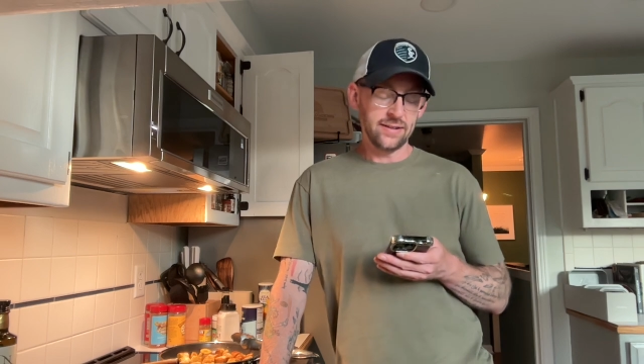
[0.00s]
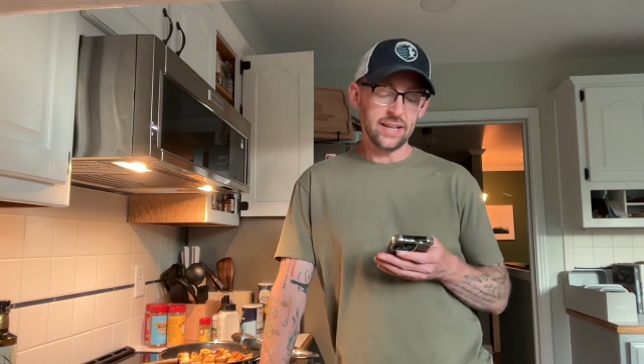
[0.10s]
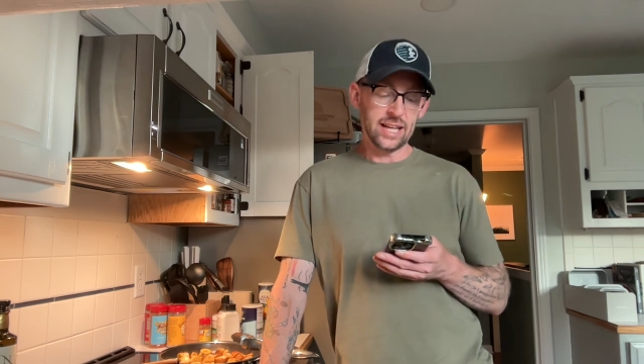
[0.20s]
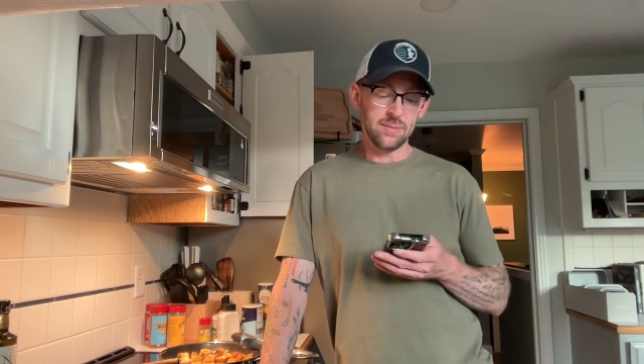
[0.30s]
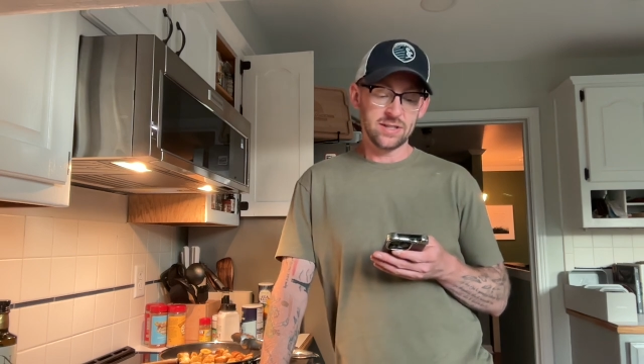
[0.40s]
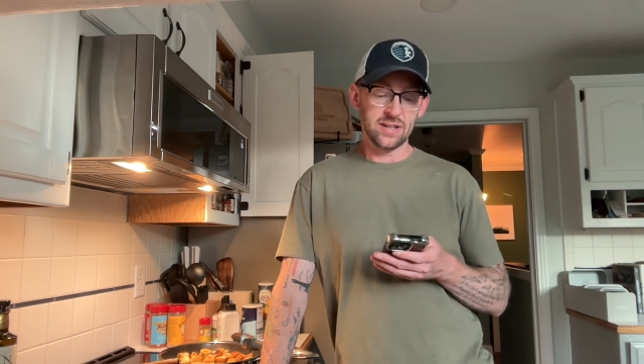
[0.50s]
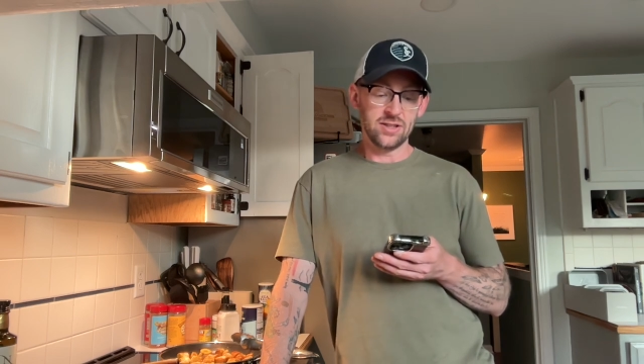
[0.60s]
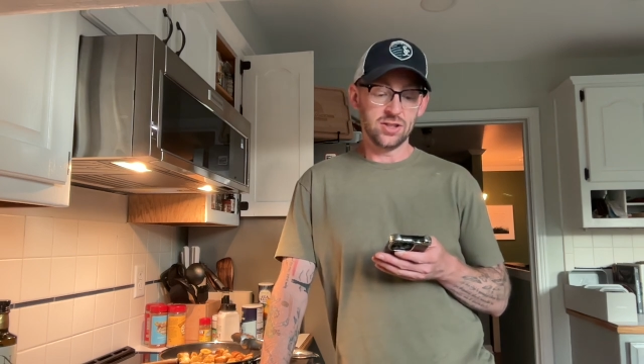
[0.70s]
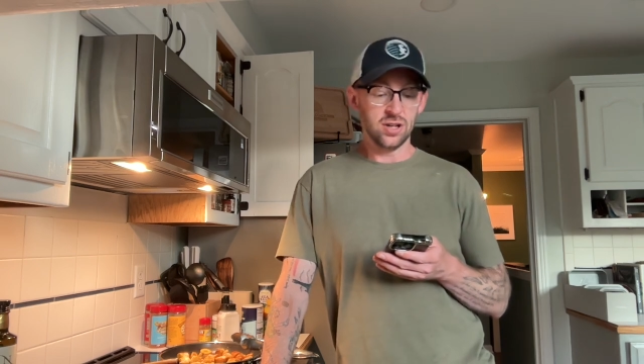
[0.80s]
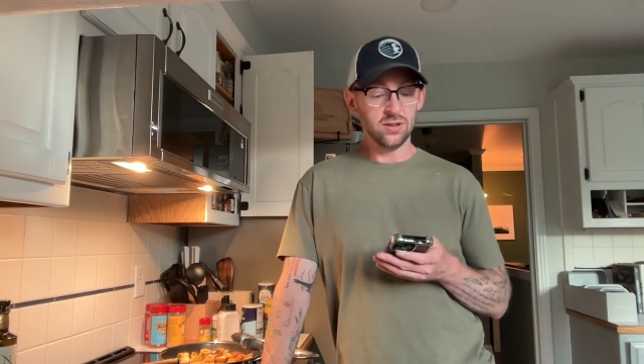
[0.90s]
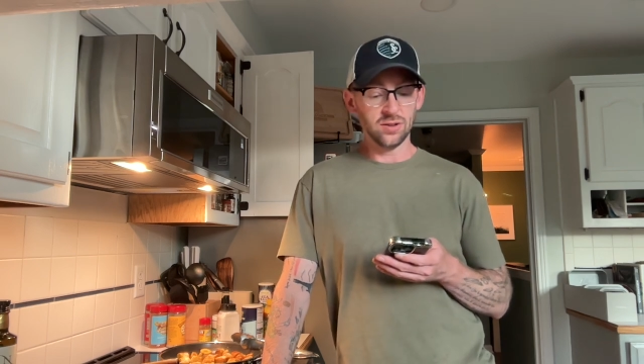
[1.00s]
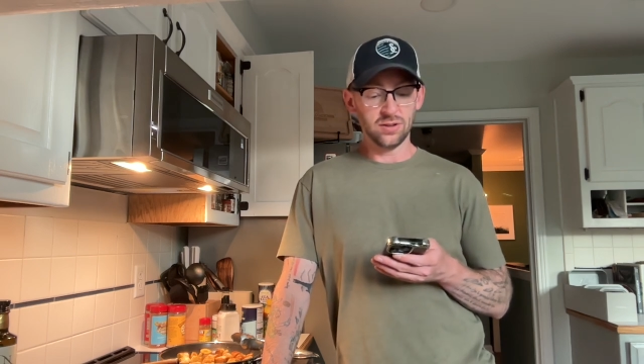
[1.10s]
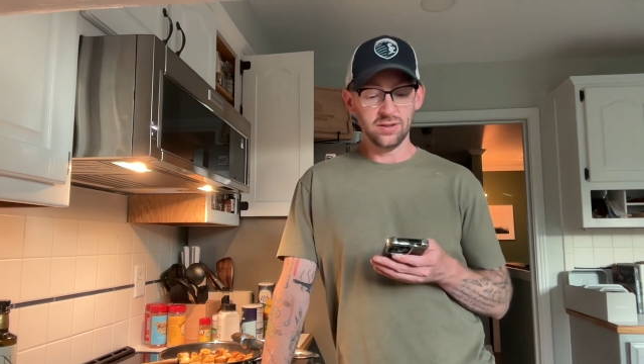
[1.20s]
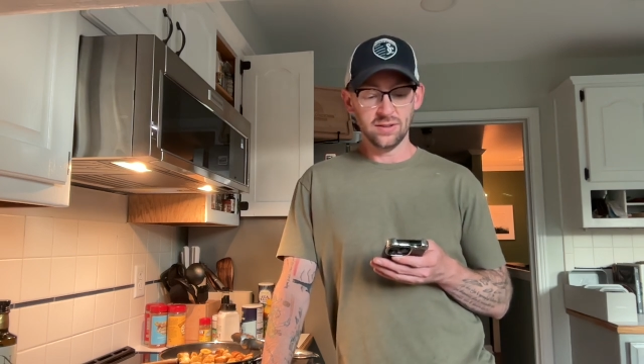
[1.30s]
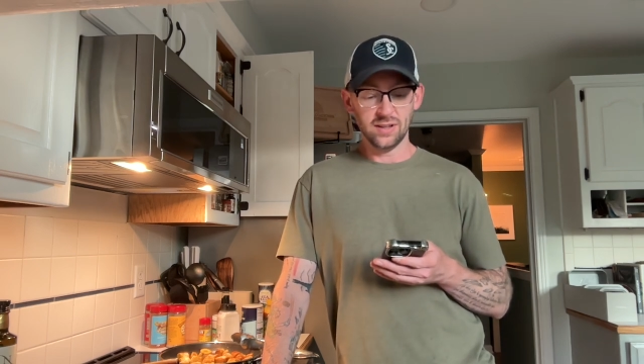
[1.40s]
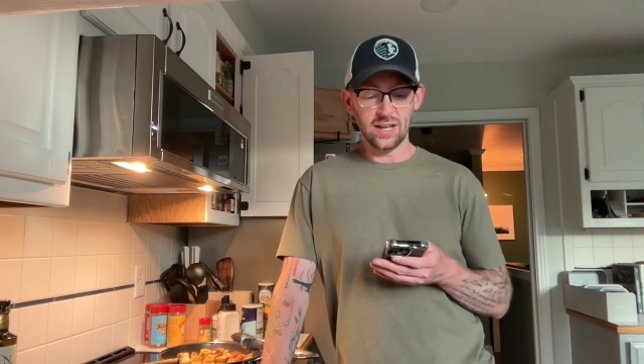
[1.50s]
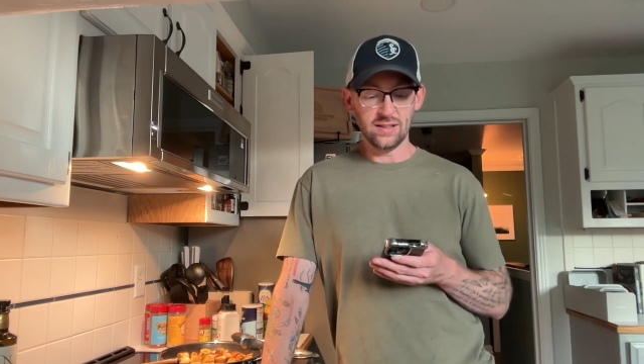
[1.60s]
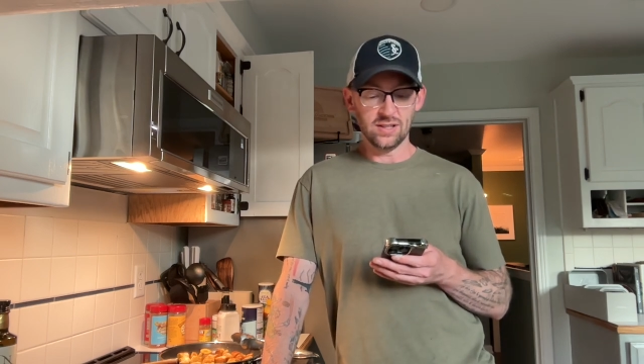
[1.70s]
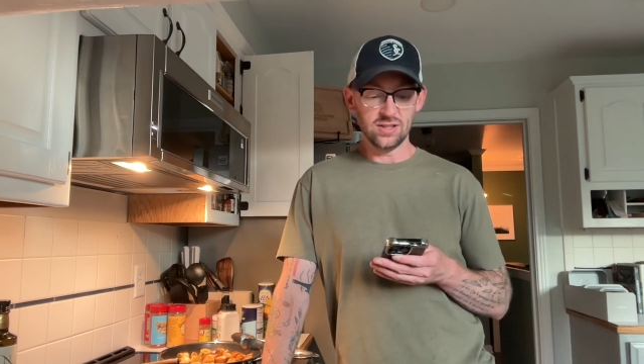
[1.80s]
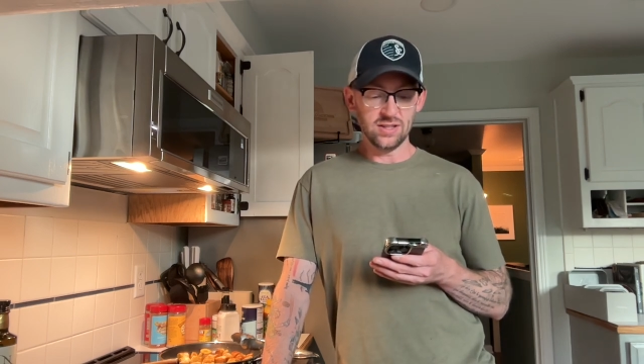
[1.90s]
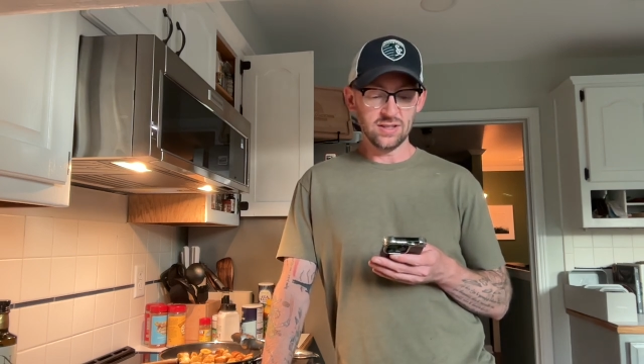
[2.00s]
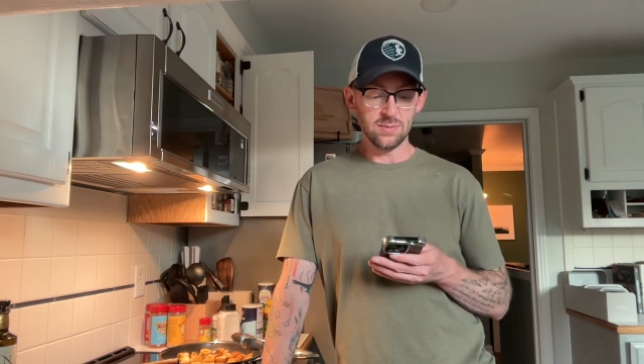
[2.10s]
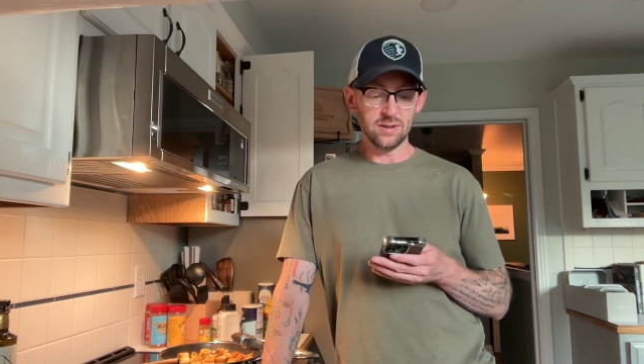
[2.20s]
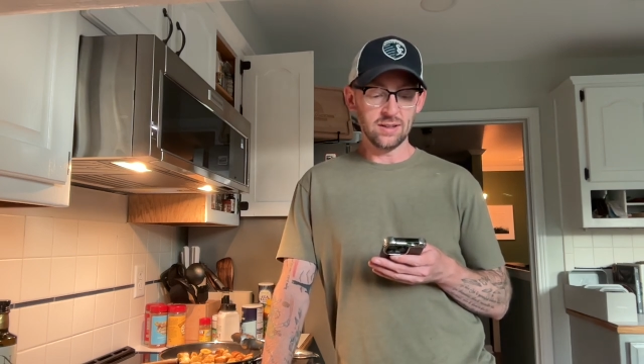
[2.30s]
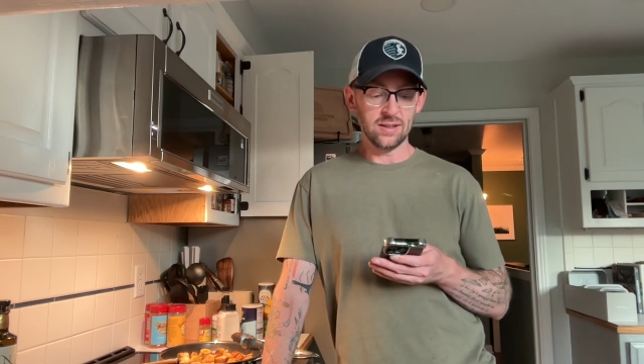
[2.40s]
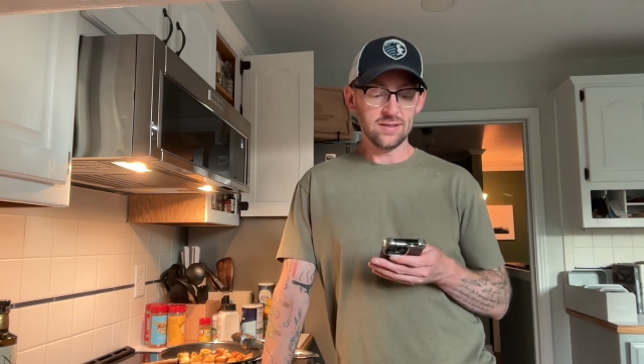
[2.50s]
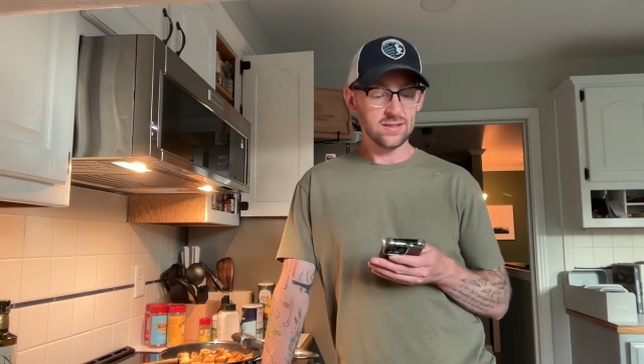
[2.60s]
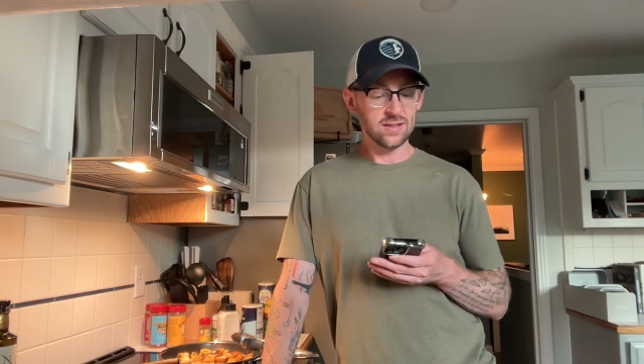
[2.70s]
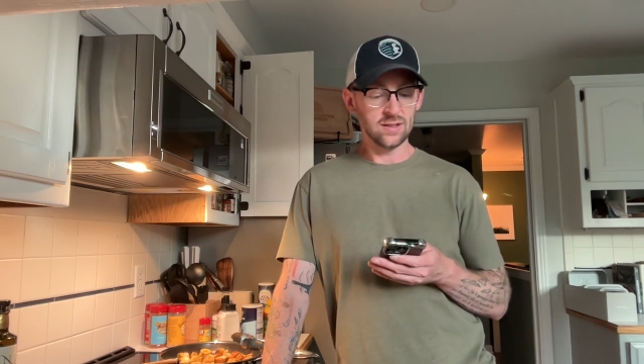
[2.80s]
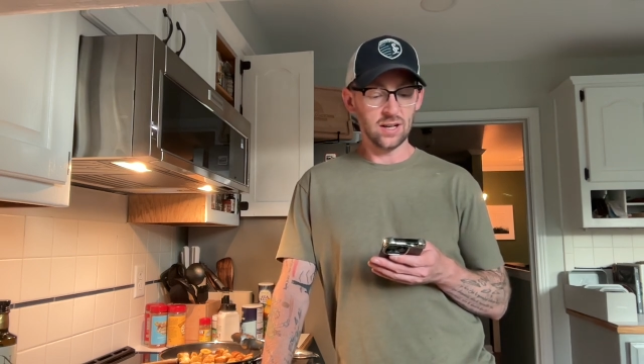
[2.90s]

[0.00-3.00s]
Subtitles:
The Amazon jungle, indigenous communities